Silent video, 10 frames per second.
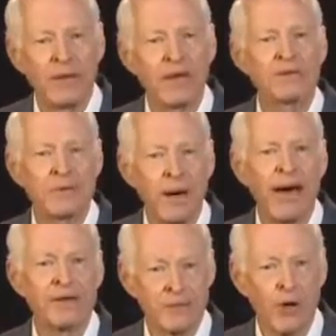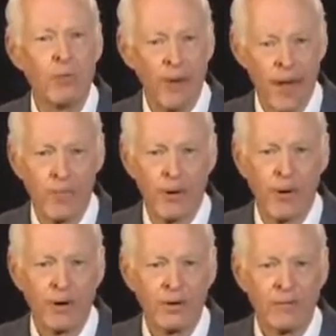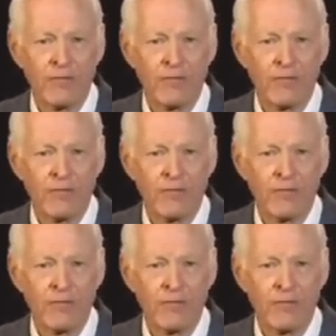begins to buy its own paper,